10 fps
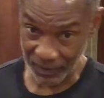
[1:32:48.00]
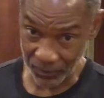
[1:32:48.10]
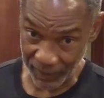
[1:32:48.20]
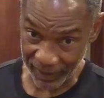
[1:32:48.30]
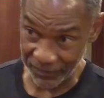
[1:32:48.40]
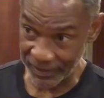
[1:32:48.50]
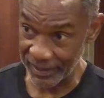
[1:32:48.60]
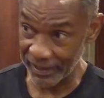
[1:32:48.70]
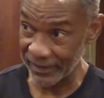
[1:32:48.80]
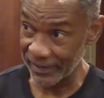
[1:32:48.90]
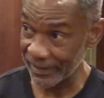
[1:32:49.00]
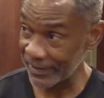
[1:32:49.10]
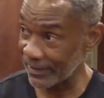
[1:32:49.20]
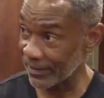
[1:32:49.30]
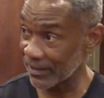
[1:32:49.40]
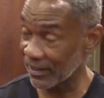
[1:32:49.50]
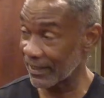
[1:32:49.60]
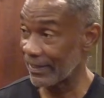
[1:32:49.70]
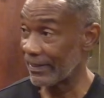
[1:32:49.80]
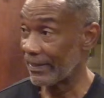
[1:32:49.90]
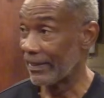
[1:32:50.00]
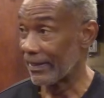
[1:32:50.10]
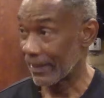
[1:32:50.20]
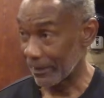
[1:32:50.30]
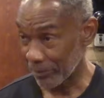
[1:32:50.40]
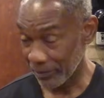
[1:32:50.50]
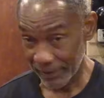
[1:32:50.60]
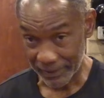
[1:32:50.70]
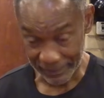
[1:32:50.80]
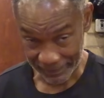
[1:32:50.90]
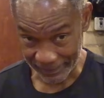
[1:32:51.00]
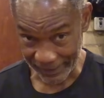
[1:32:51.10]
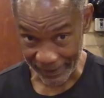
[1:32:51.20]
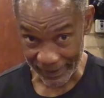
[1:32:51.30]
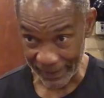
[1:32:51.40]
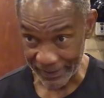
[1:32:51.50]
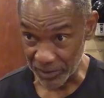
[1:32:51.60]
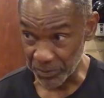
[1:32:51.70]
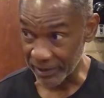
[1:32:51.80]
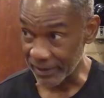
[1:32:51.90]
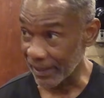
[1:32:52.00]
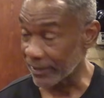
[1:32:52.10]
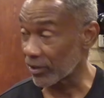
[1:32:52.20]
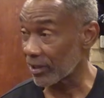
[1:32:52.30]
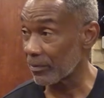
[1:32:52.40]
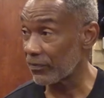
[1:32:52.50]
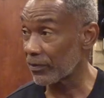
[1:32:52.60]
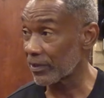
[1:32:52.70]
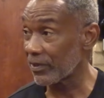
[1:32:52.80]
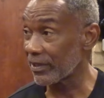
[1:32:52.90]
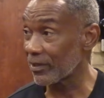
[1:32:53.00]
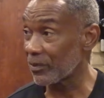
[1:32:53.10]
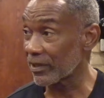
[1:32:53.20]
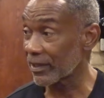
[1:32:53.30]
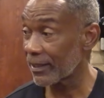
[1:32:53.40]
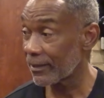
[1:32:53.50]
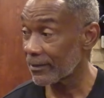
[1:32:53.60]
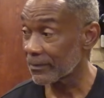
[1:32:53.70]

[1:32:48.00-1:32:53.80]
wife is here, and at 6 o'clock, I'm doing 10 hard sprints and so on before going to work.